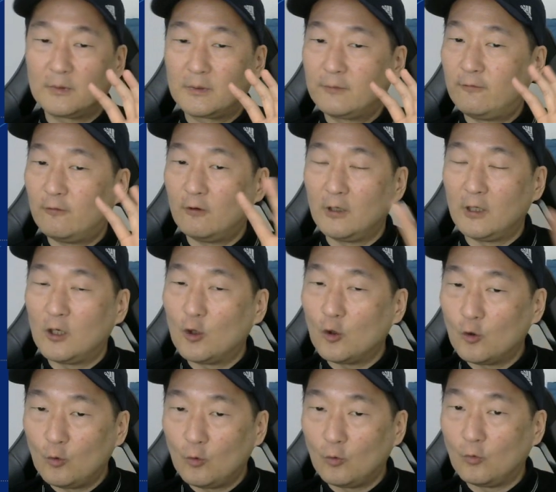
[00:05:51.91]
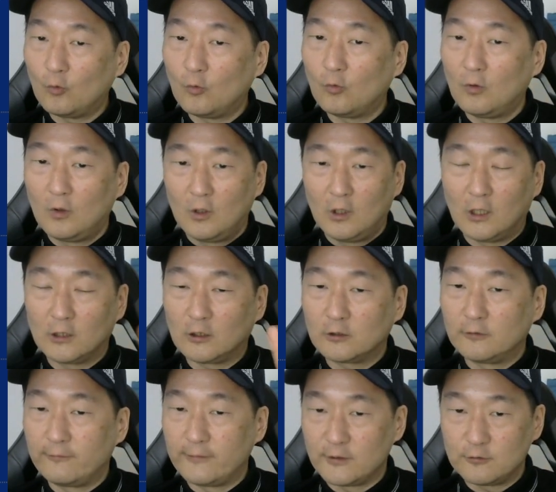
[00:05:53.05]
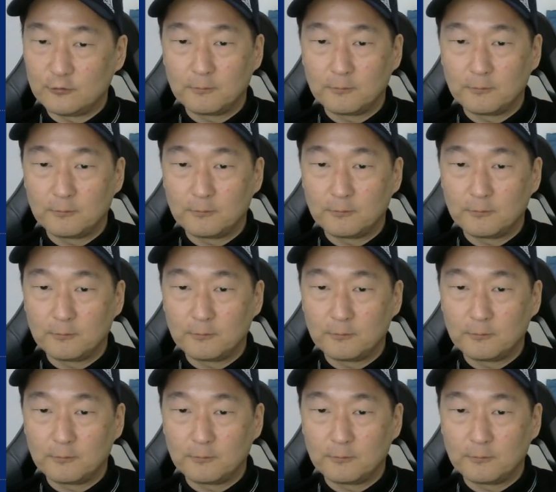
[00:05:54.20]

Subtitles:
for a whole another video.